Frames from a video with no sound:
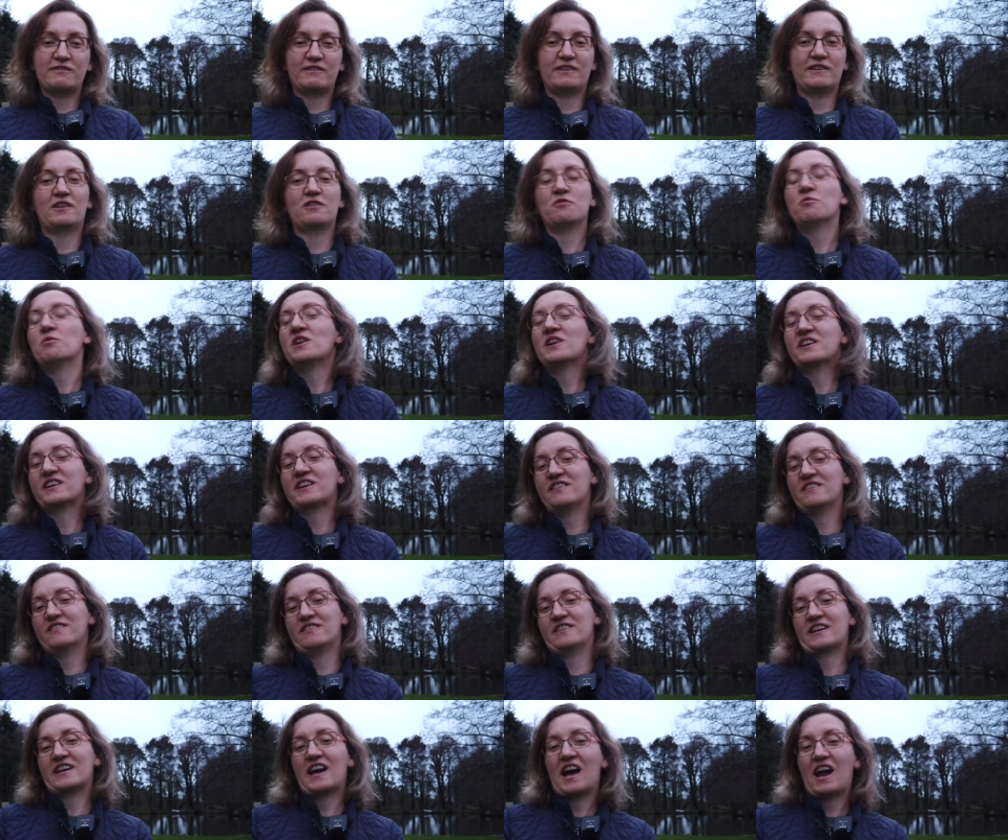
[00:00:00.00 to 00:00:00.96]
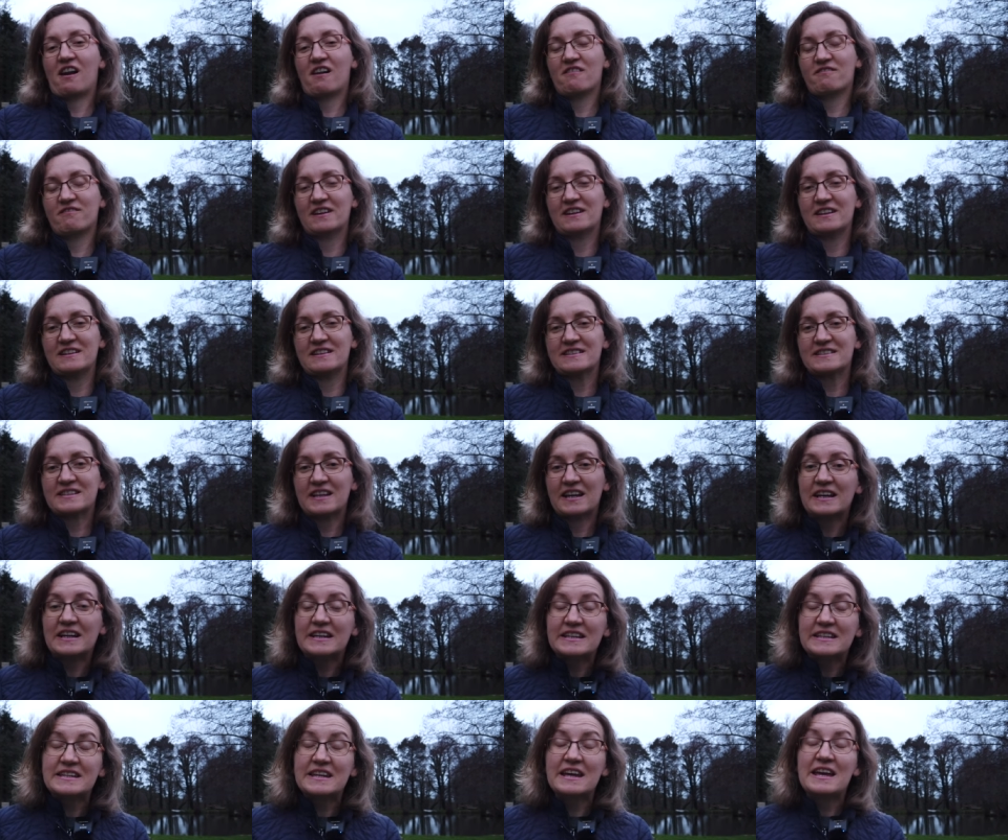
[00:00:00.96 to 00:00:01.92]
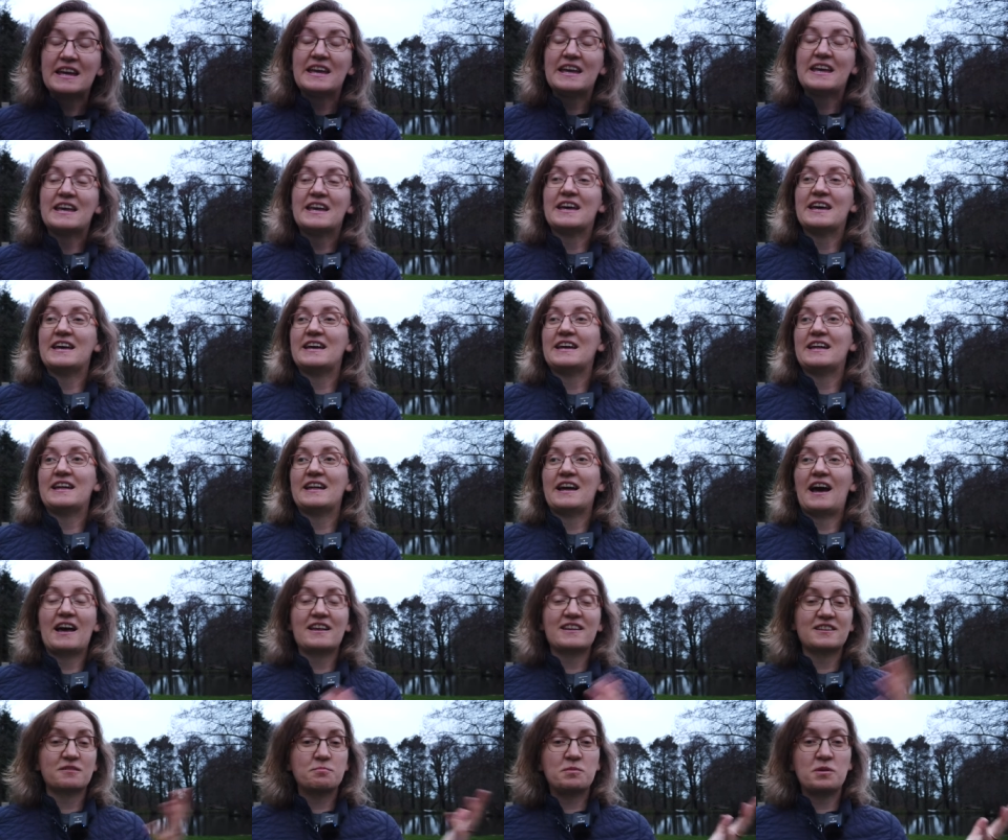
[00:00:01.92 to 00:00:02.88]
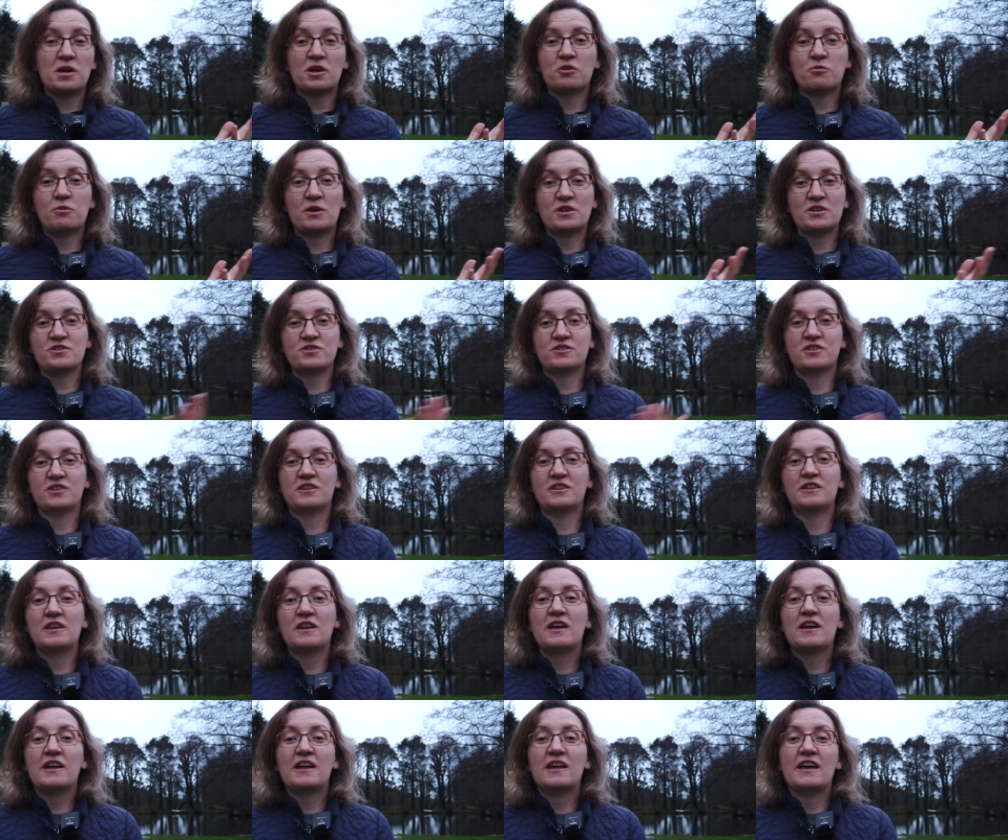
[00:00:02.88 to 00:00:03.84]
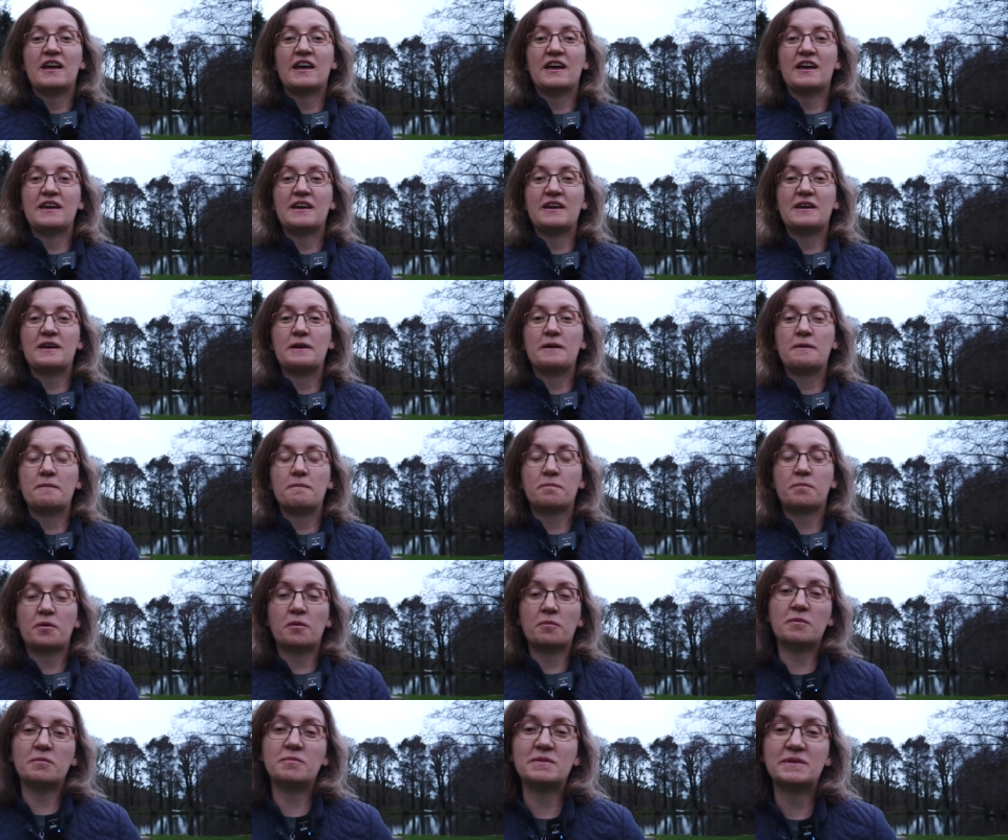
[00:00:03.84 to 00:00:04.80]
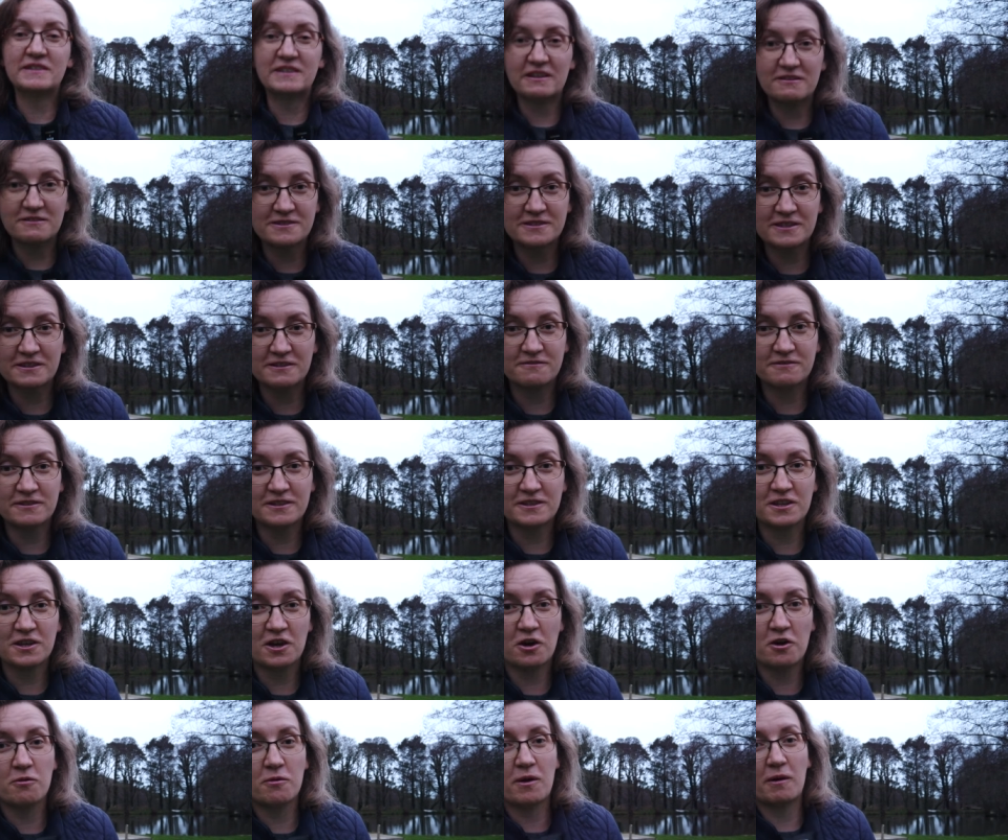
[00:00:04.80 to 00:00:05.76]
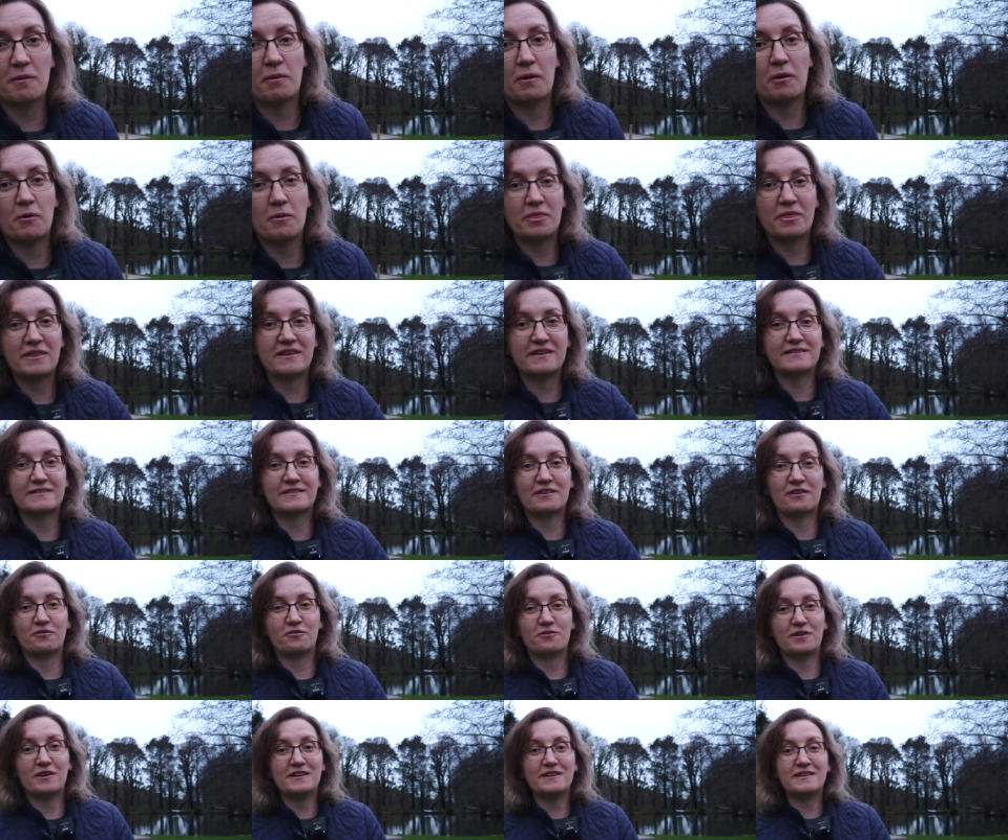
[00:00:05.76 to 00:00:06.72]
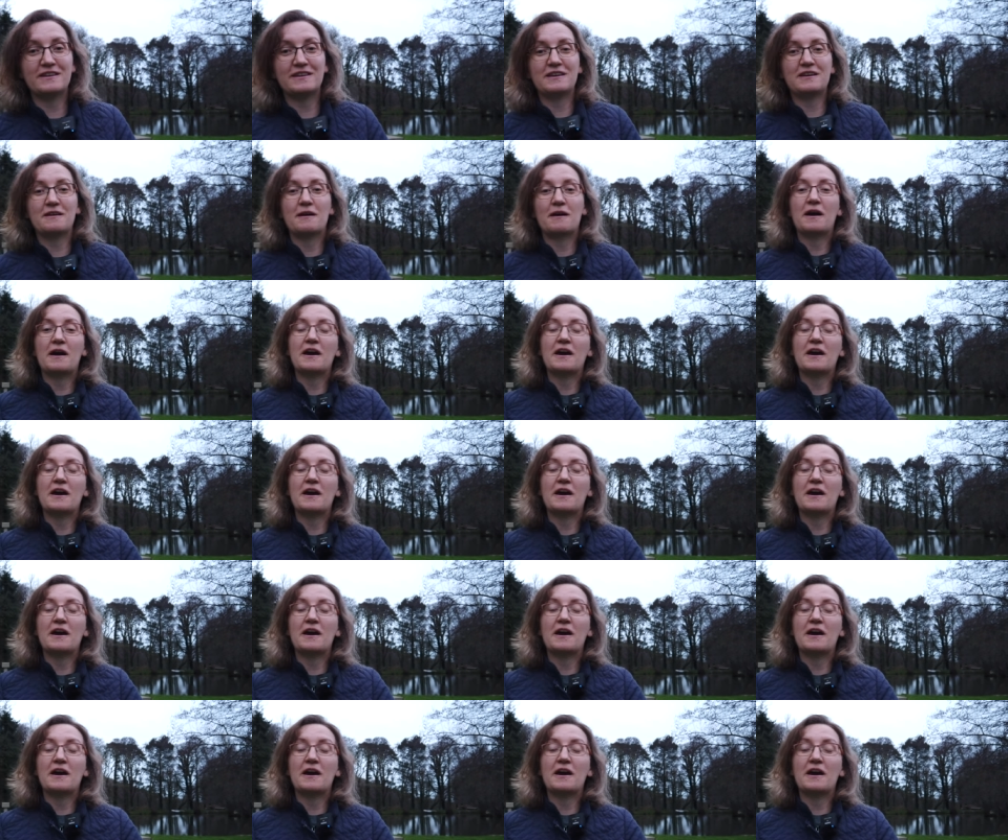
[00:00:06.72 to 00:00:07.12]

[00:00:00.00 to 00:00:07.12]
living and working on the caravanning site, uh, ask me a question. Uh, probably there is a video about this already.